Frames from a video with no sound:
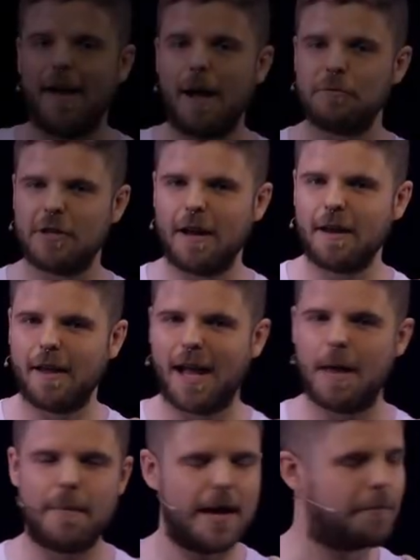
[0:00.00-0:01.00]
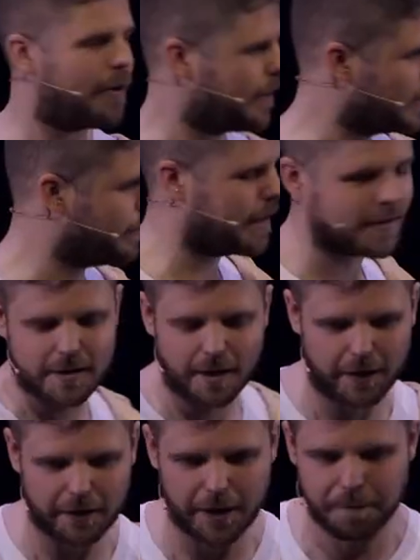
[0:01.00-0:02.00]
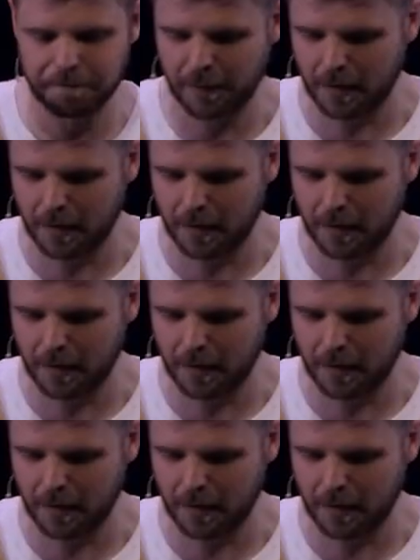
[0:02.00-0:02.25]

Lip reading: I'm Jack. I'm a practice-based designer.